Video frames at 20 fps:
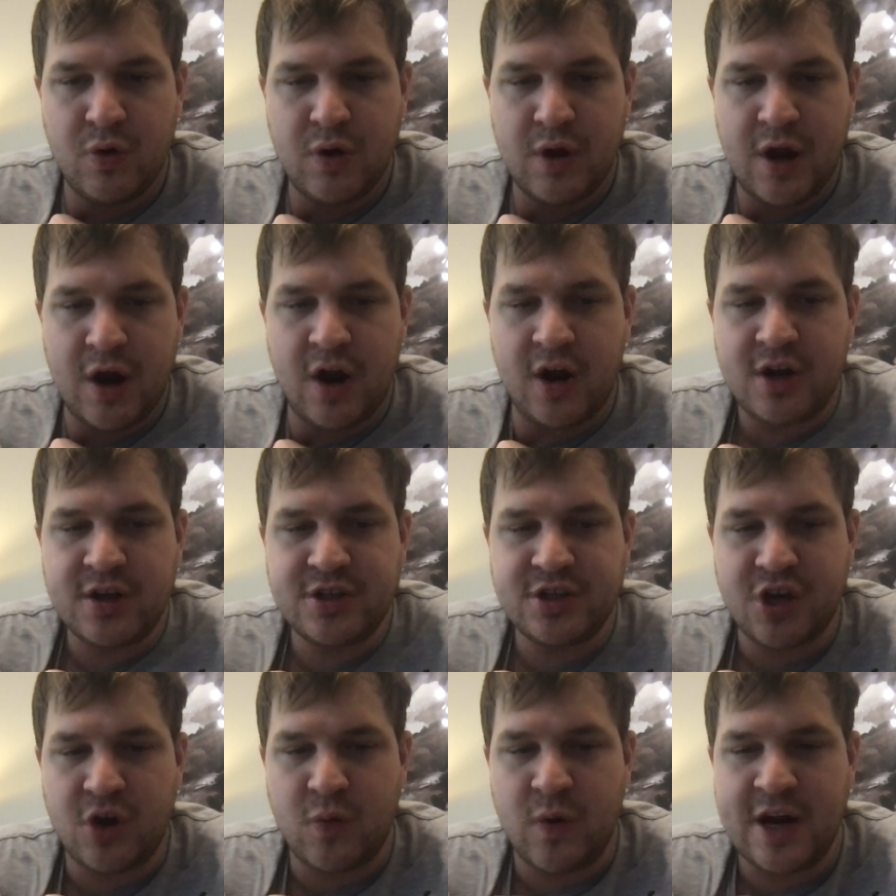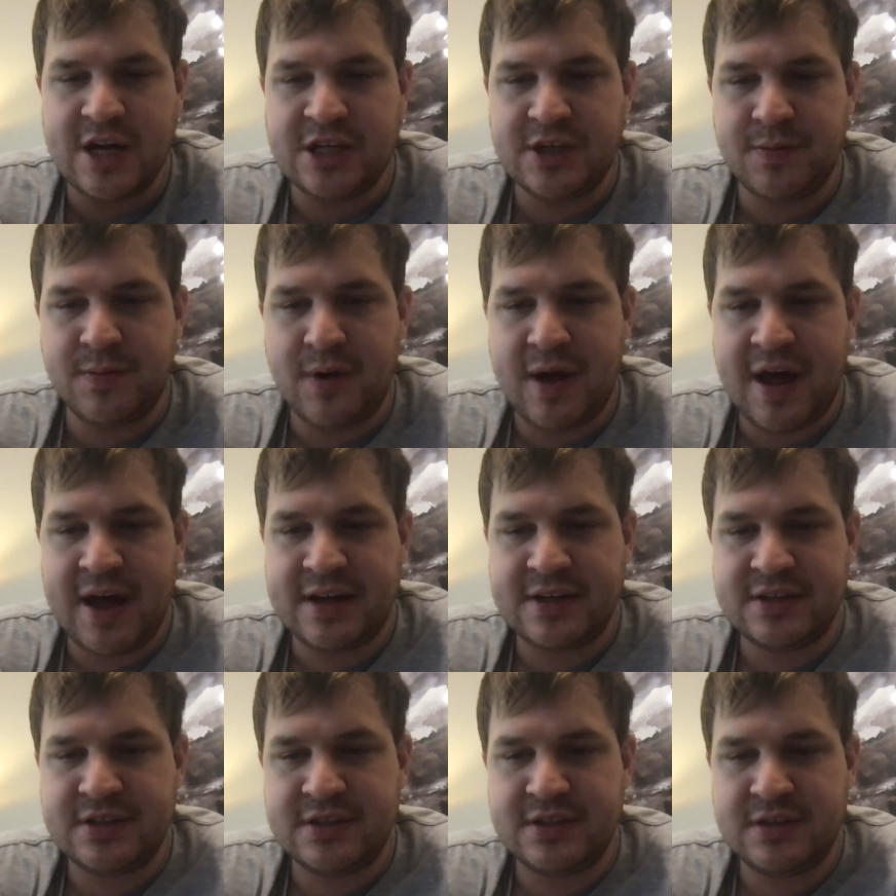Arkansas
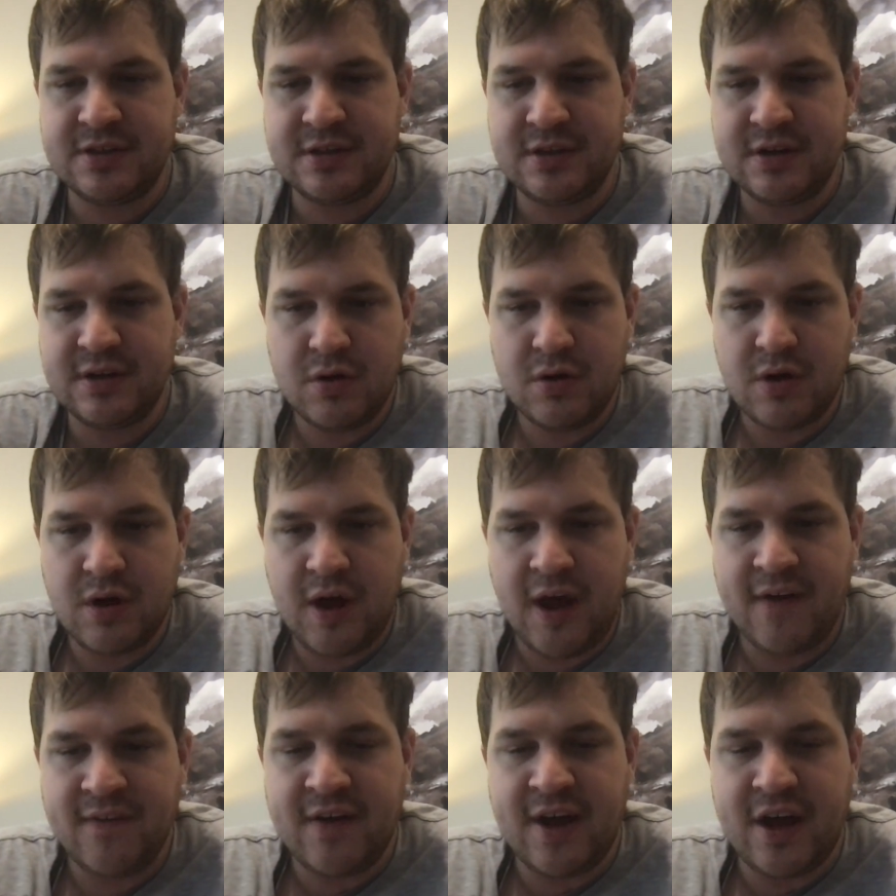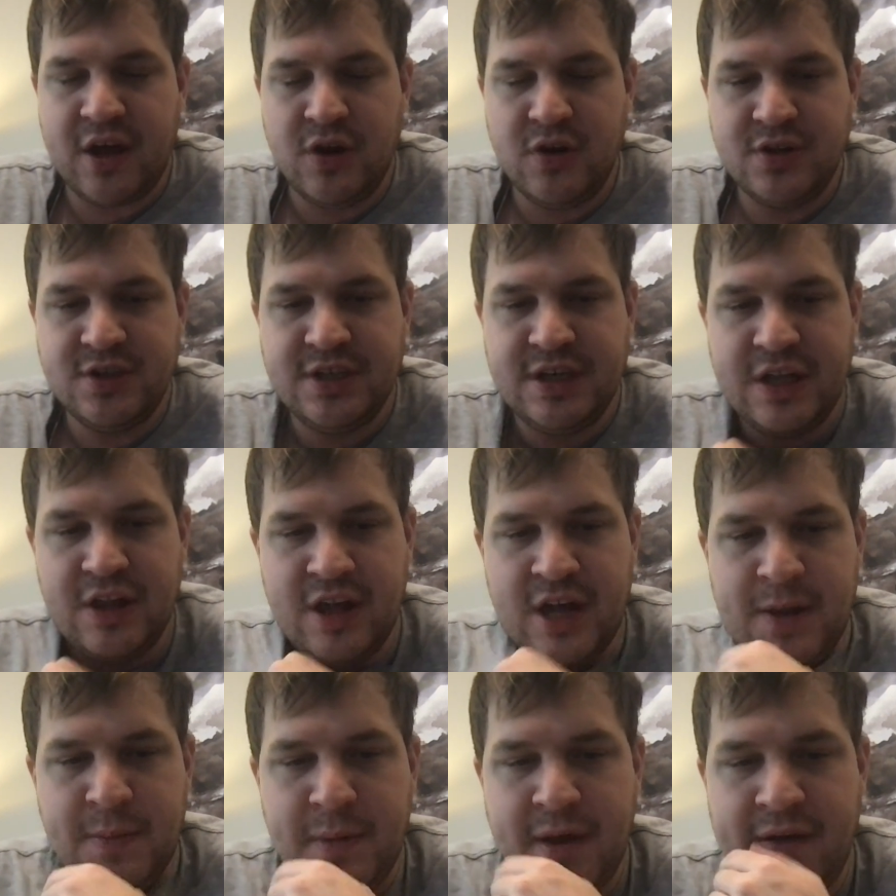Razorbacks. I've got
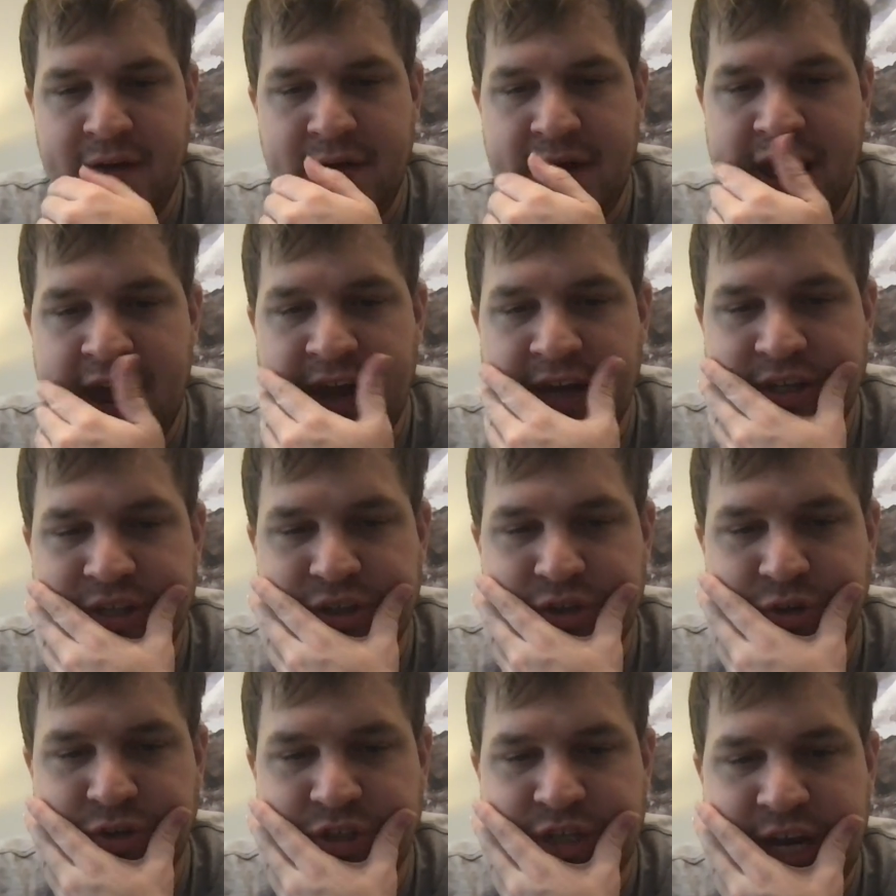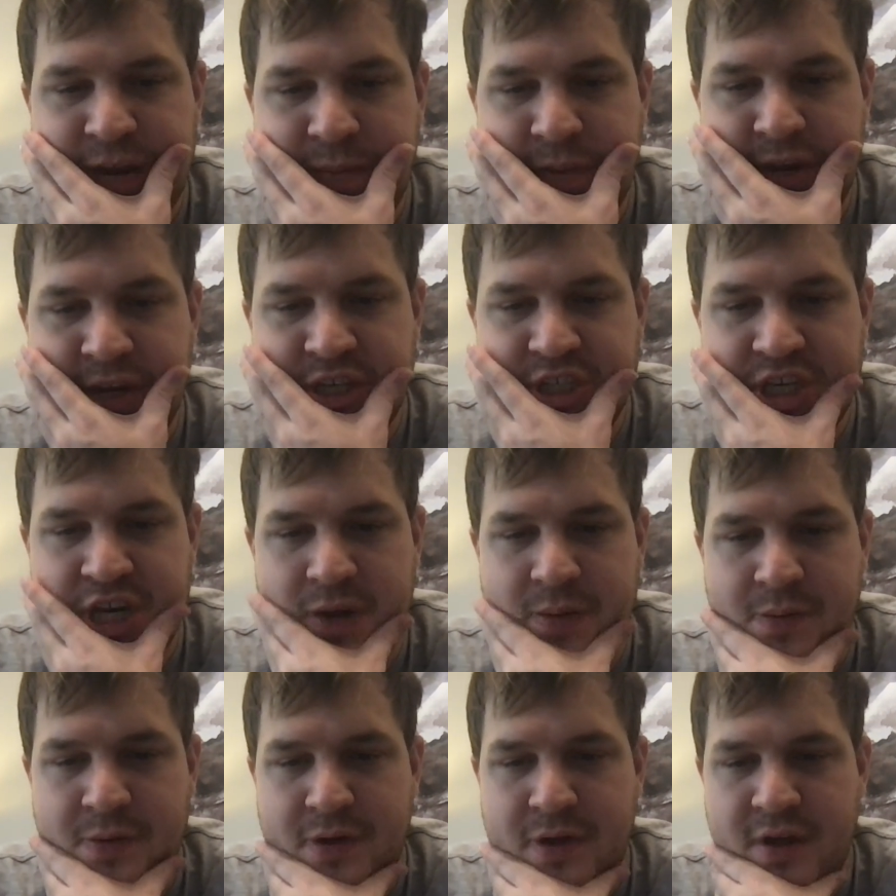UCLA in my national
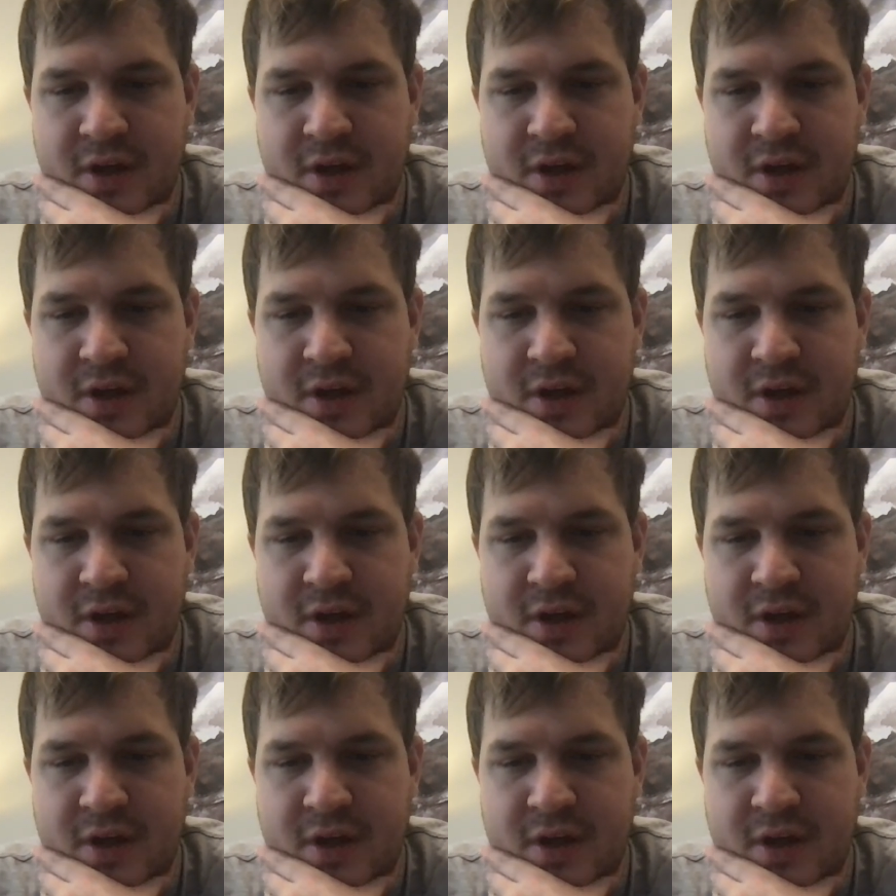championship.